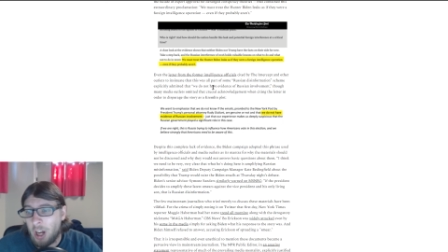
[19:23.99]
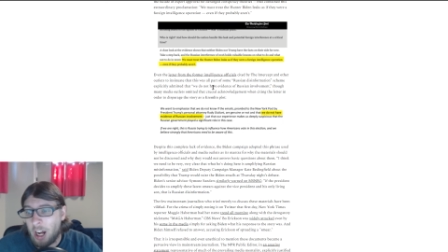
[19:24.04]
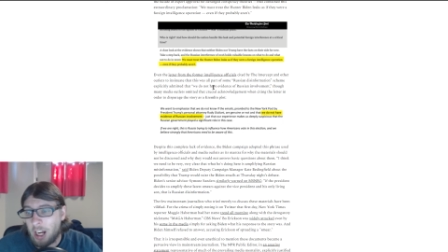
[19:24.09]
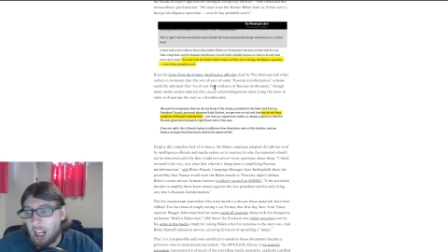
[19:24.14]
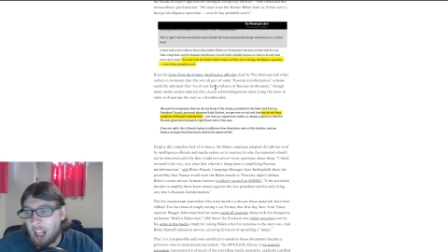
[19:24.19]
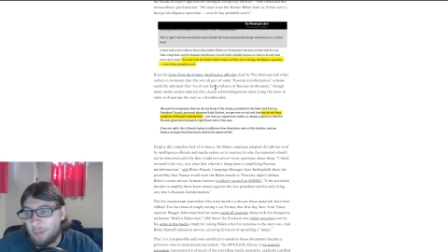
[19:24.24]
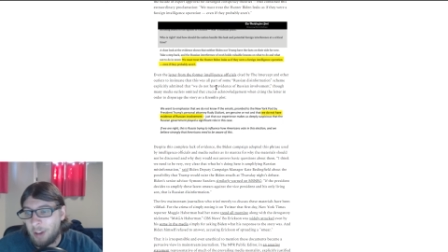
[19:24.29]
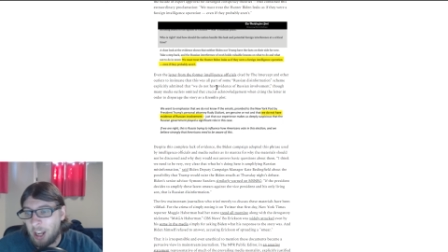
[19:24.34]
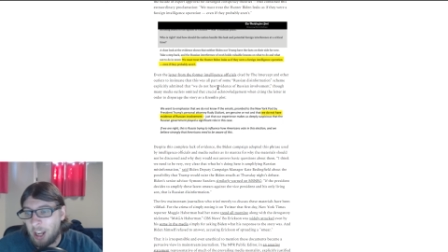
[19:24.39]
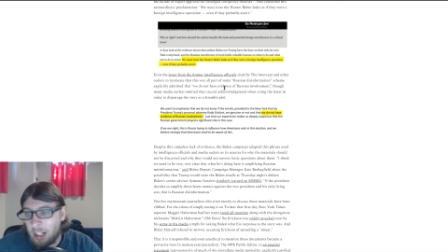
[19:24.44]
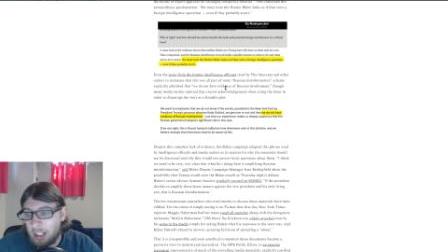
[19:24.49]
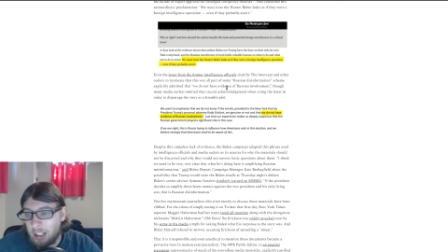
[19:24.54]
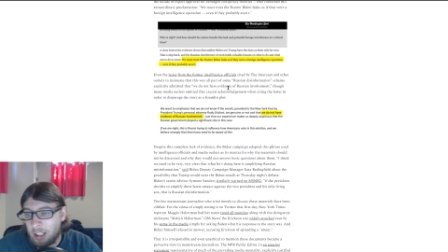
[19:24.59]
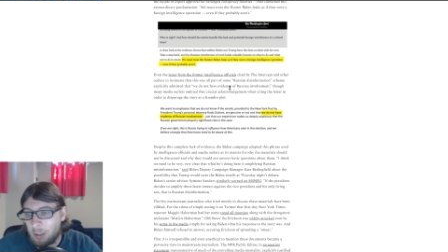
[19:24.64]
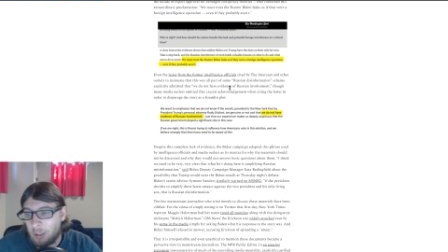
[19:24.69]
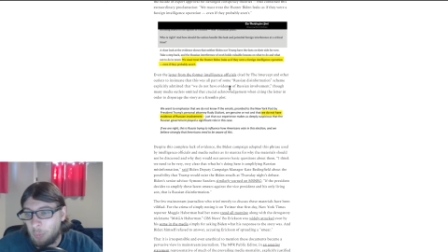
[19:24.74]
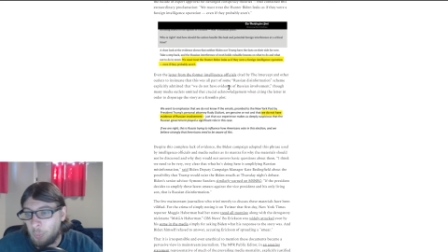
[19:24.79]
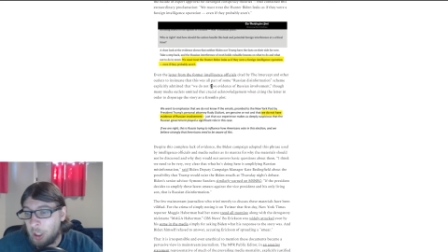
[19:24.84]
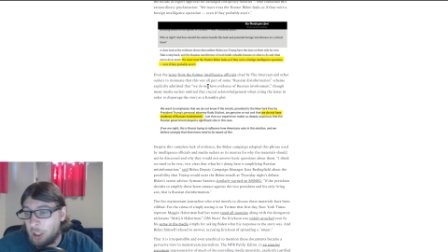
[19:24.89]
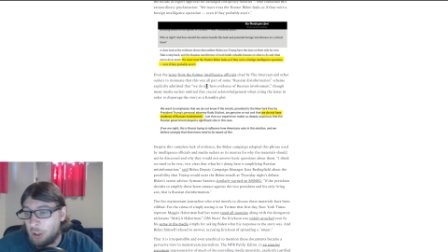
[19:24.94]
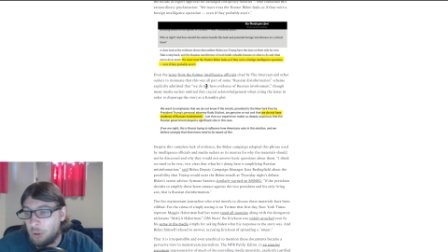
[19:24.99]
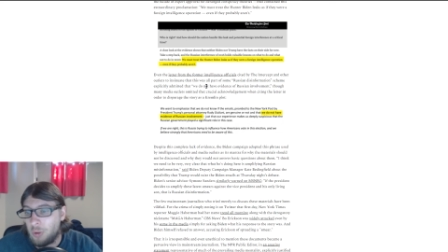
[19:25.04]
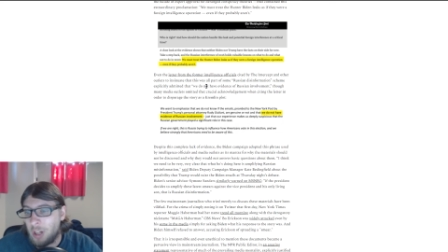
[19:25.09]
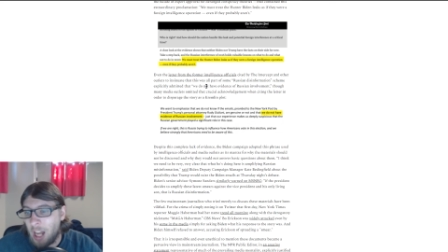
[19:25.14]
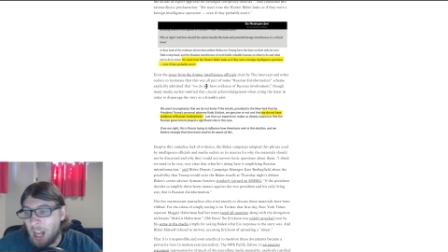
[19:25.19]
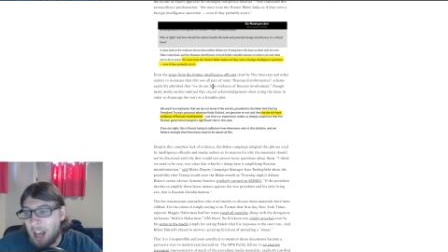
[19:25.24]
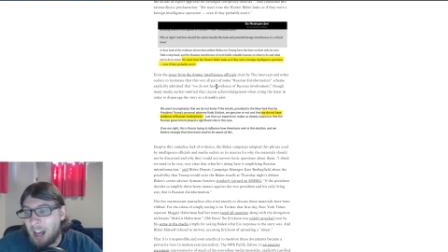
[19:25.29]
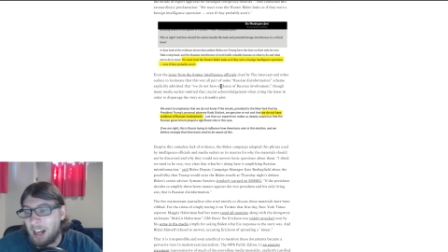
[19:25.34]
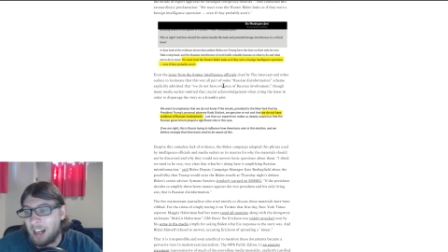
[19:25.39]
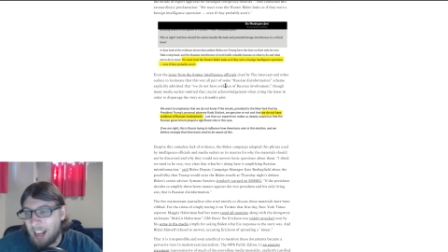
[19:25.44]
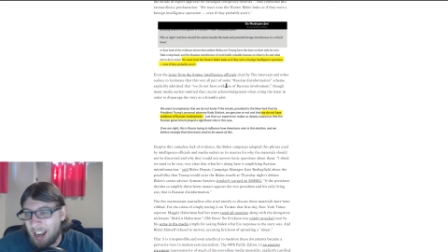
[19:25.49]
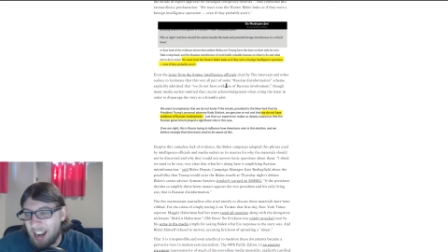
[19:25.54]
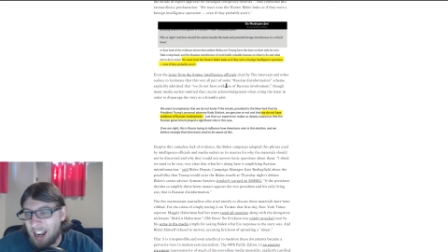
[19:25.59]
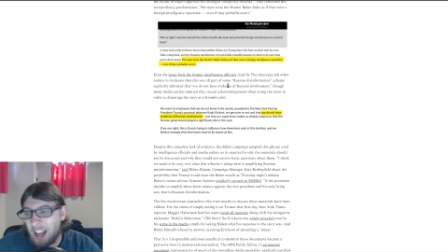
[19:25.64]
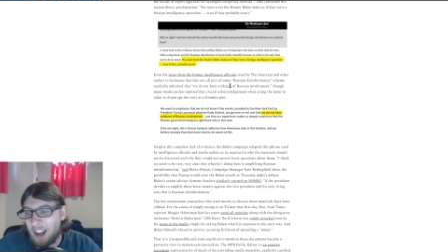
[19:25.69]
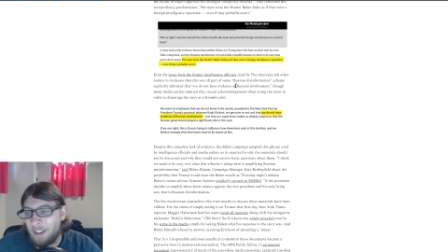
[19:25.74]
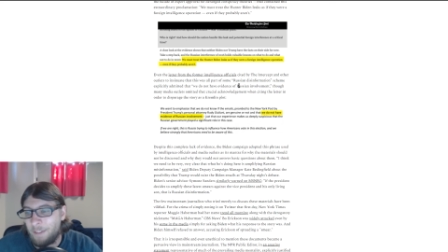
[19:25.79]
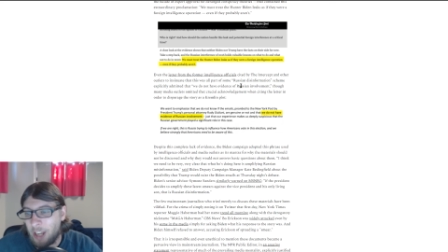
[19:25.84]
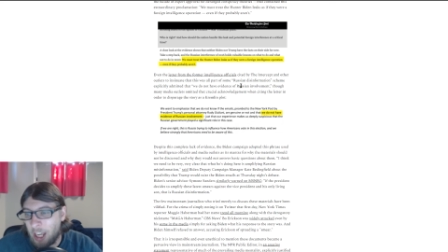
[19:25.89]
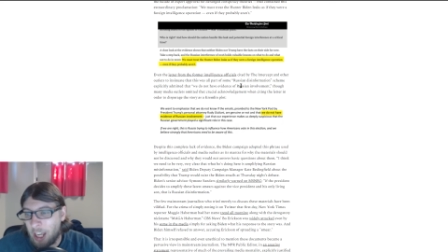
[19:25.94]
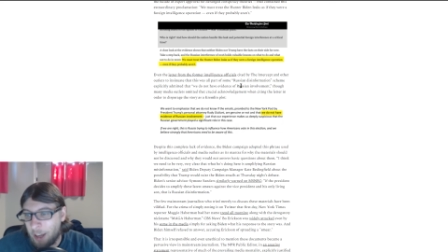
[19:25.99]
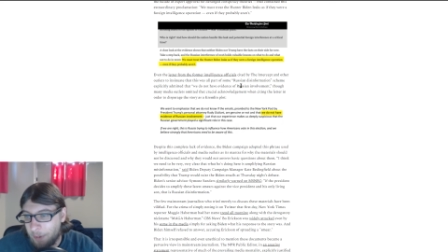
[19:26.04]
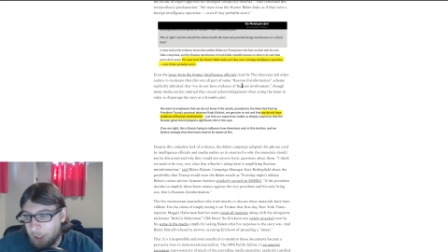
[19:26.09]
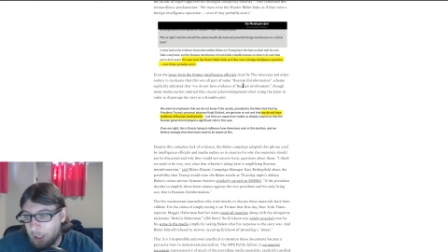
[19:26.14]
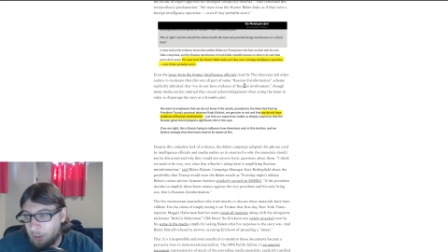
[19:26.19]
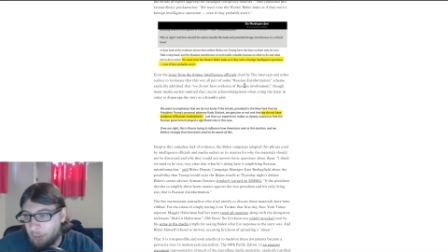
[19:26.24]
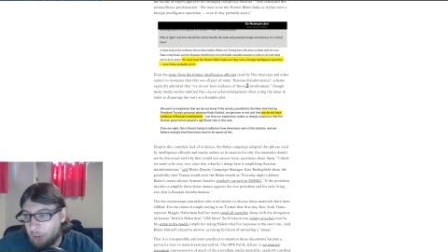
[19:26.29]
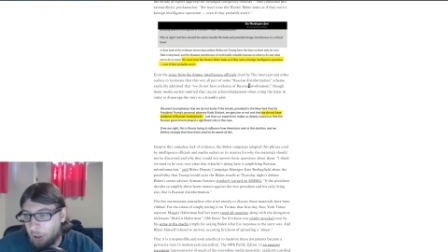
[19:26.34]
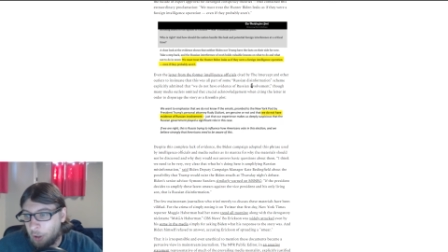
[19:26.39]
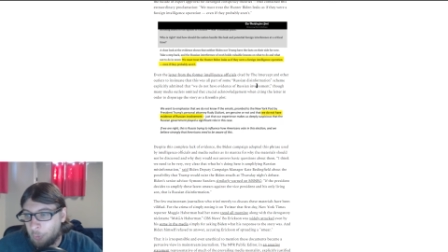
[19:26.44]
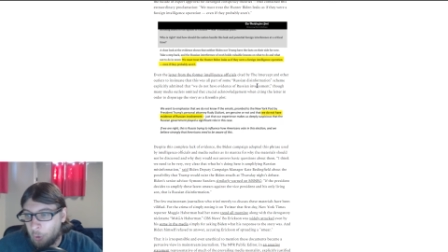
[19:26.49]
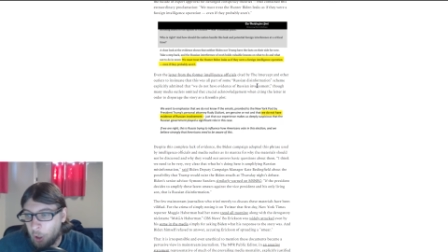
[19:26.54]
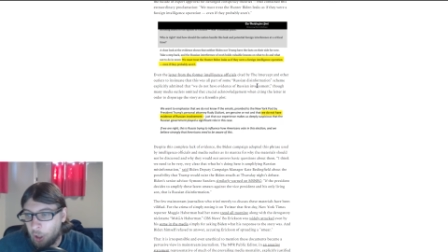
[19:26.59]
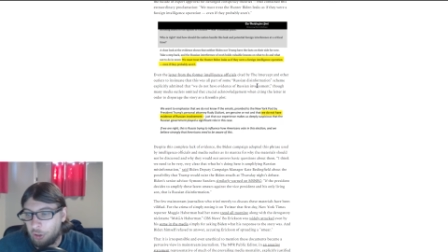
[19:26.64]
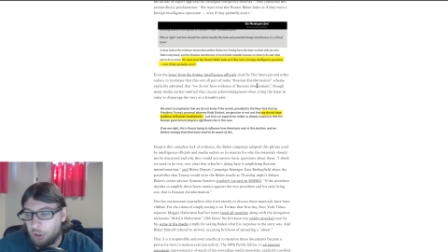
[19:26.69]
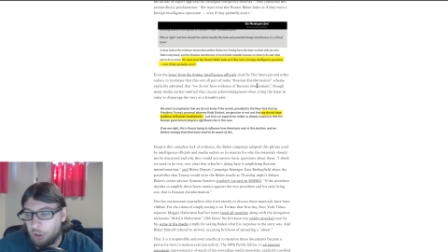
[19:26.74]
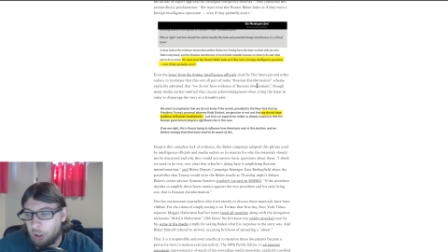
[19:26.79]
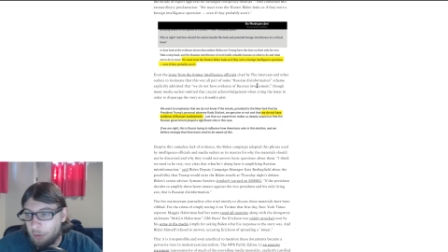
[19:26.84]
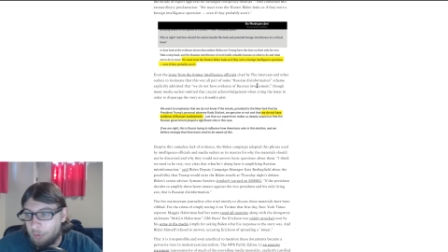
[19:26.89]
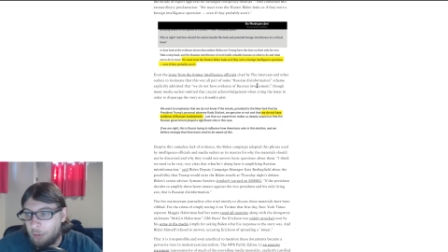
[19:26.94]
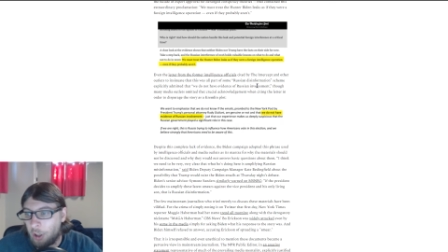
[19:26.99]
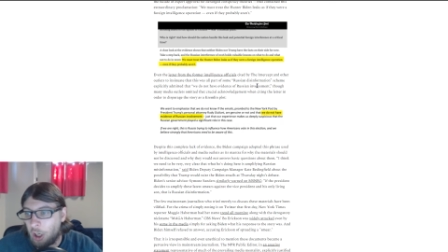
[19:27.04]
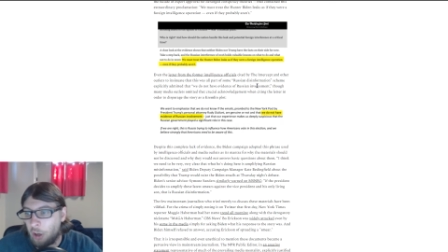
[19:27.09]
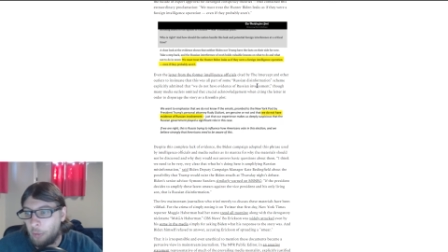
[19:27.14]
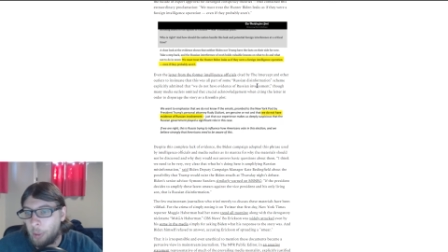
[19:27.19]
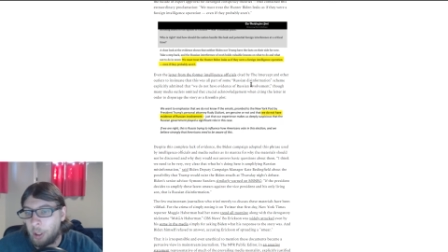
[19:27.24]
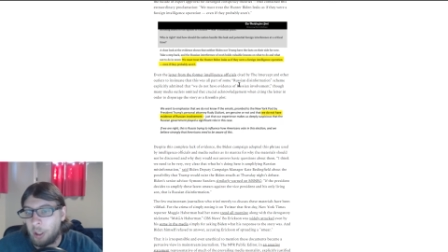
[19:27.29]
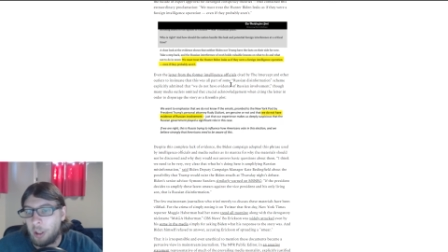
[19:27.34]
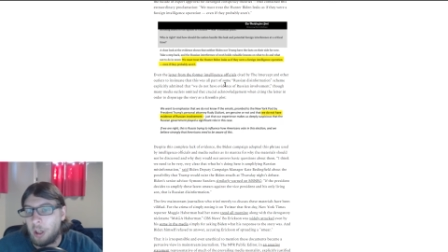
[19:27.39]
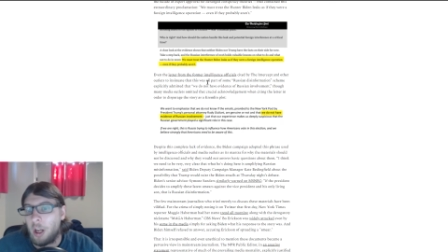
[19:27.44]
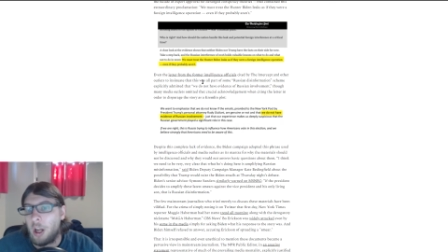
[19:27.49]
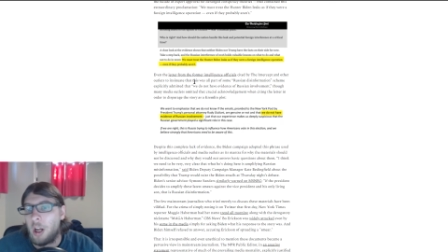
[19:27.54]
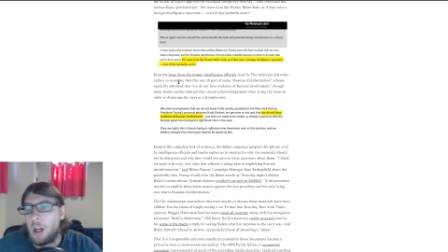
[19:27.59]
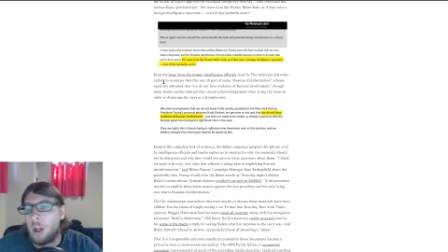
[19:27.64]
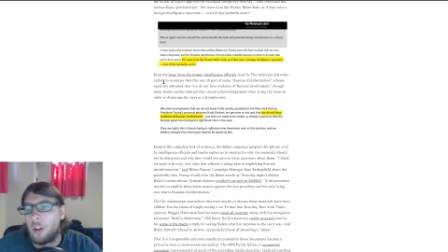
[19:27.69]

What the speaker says: not have evidence of Russian involvement,